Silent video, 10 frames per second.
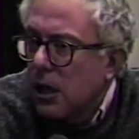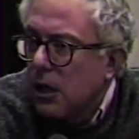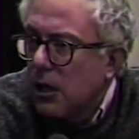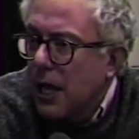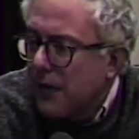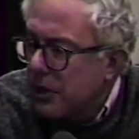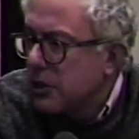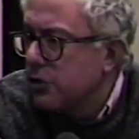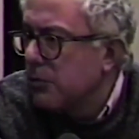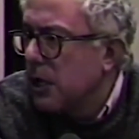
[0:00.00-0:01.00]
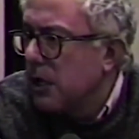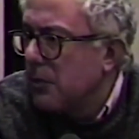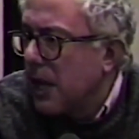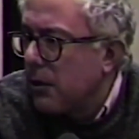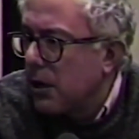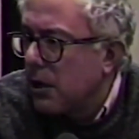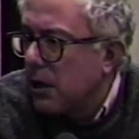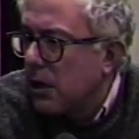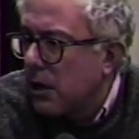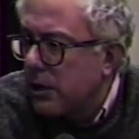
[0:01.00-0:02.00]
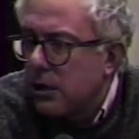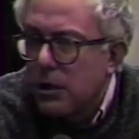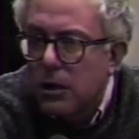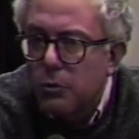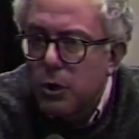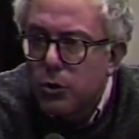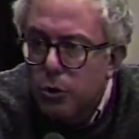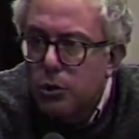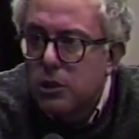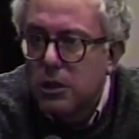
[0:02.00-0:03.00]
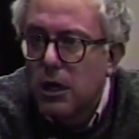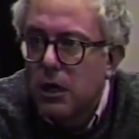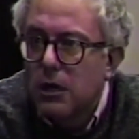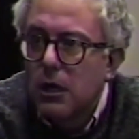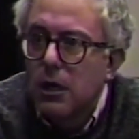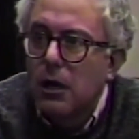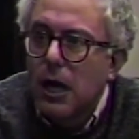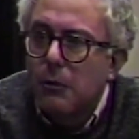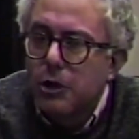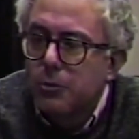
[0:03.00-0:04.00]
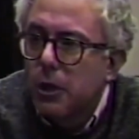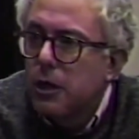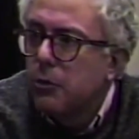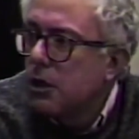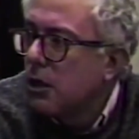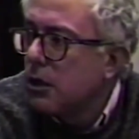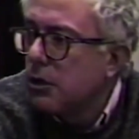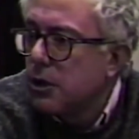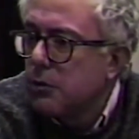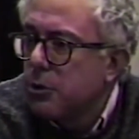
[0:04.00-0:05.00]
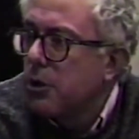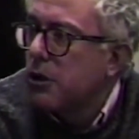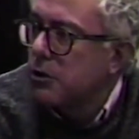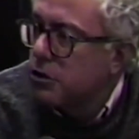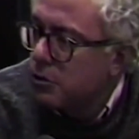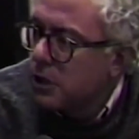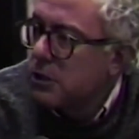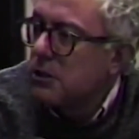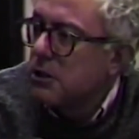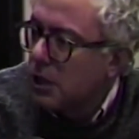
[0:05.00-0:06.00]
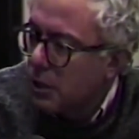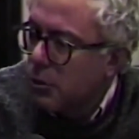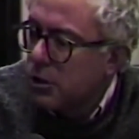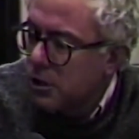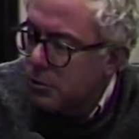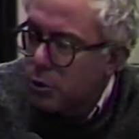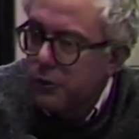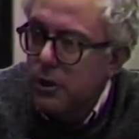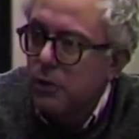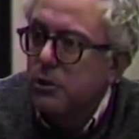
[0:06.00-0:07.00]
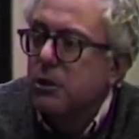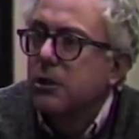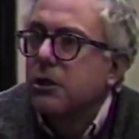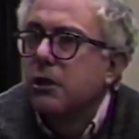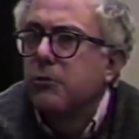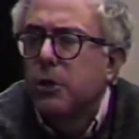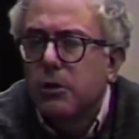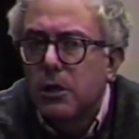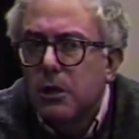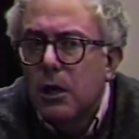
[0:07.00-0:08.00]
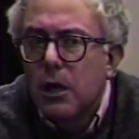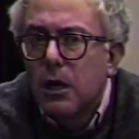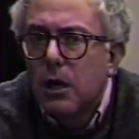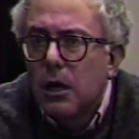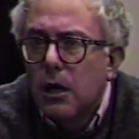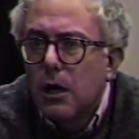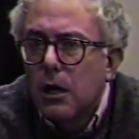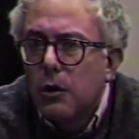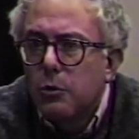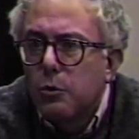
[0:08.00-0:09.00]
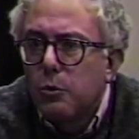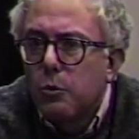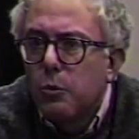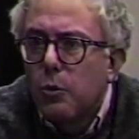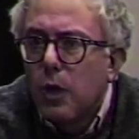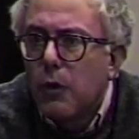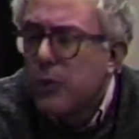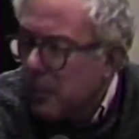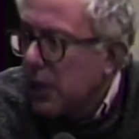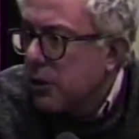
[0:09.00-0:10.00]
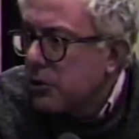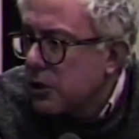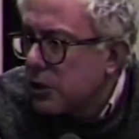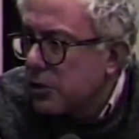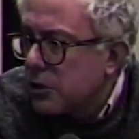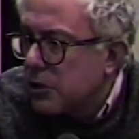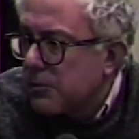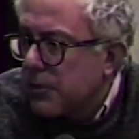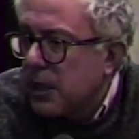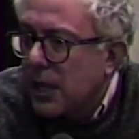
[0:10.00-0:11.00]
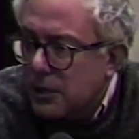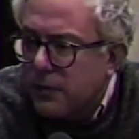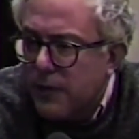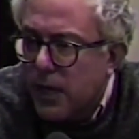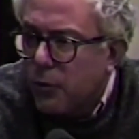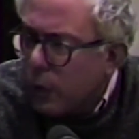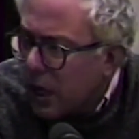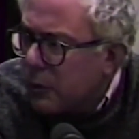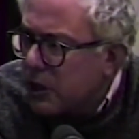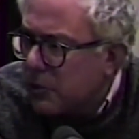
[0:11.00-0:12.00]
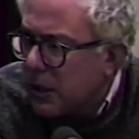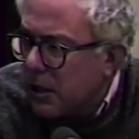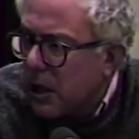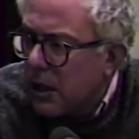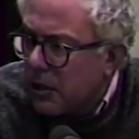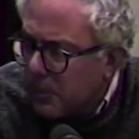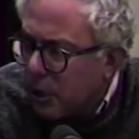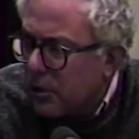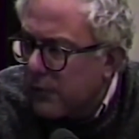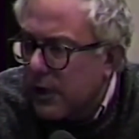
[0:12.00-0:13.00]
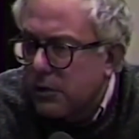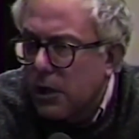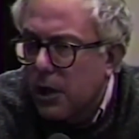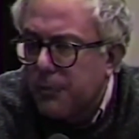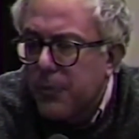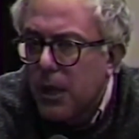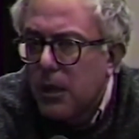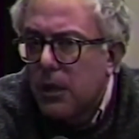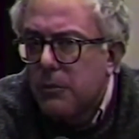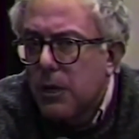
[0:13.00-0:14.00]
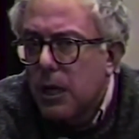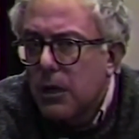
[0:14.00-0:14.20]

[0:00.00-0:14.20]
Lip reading: have decision-making power on. We do decide how much money we are going to put on the streets and the sidewalks and improving those in the city of Burlington. And we make those decisions. And that's in fact where we spend the bulk of our time. But